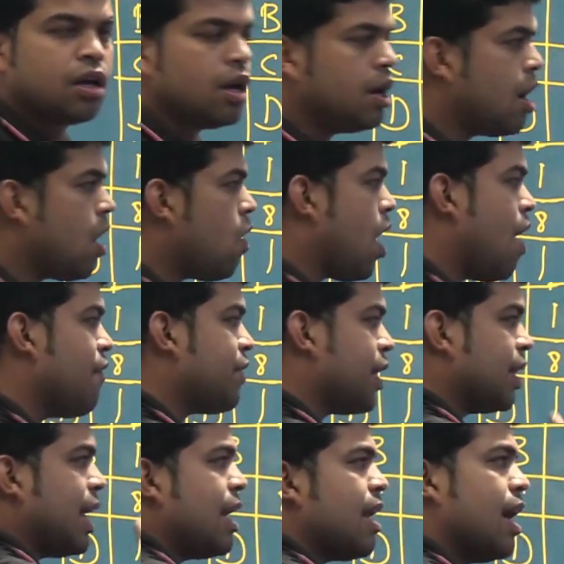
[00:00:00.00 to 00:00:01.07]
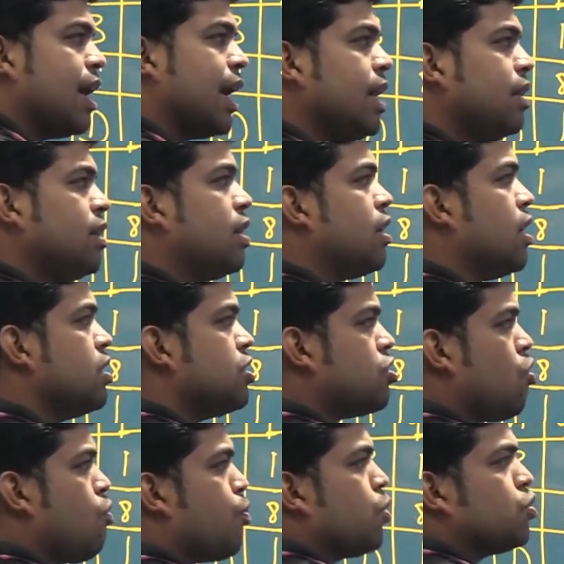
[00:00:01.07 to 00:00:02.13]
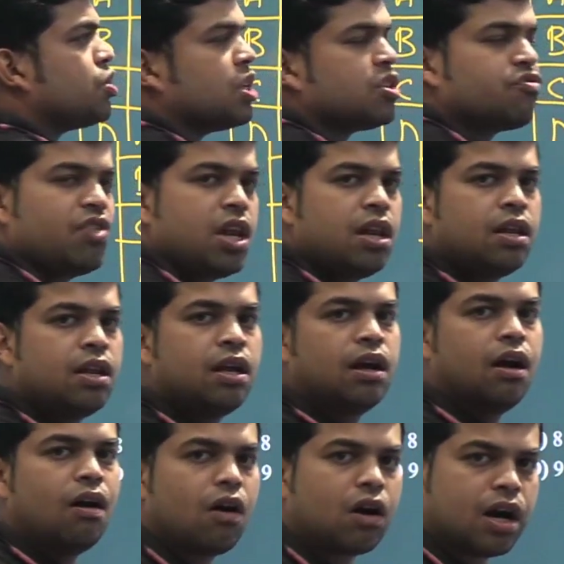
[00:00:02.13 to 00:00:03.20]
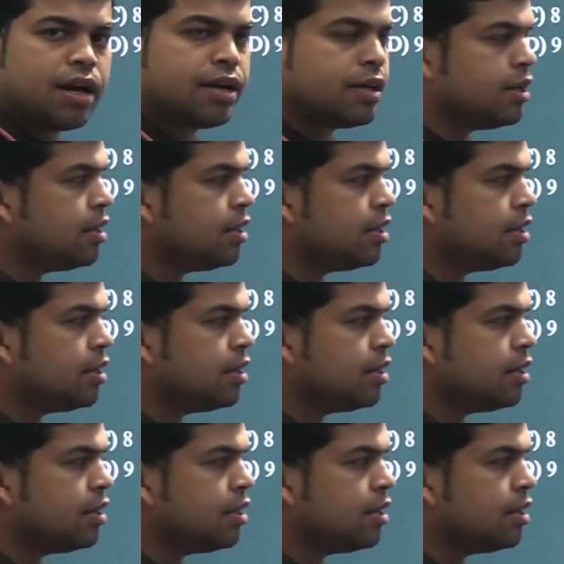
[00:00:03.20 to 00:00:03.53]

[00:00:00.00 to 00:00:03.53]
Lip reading: Now after then again the turns of process will occur,